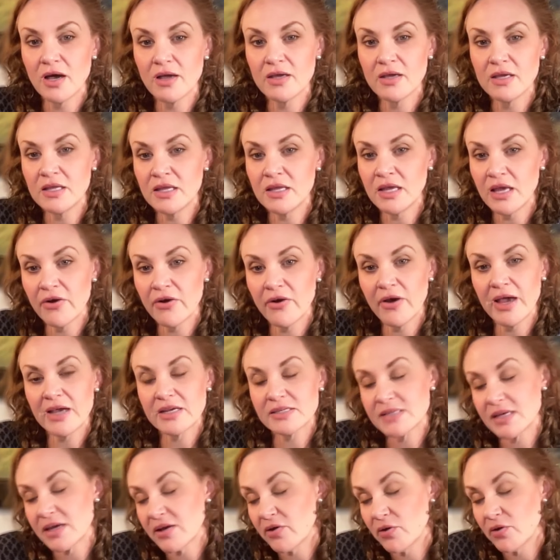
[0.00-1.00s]
inhale,
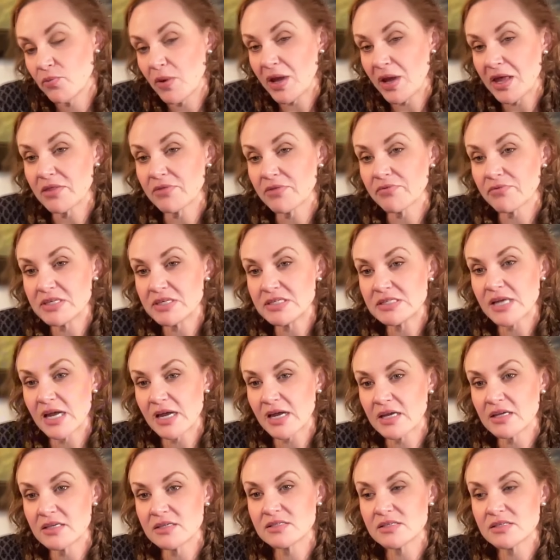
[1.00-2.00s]
exhale, and wait 3
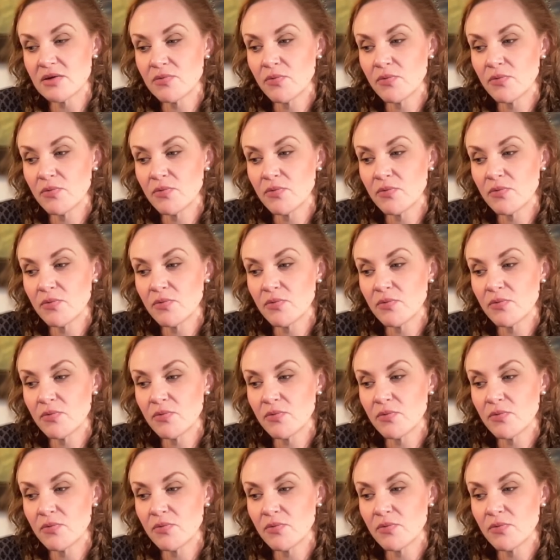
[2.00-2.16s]
seconds.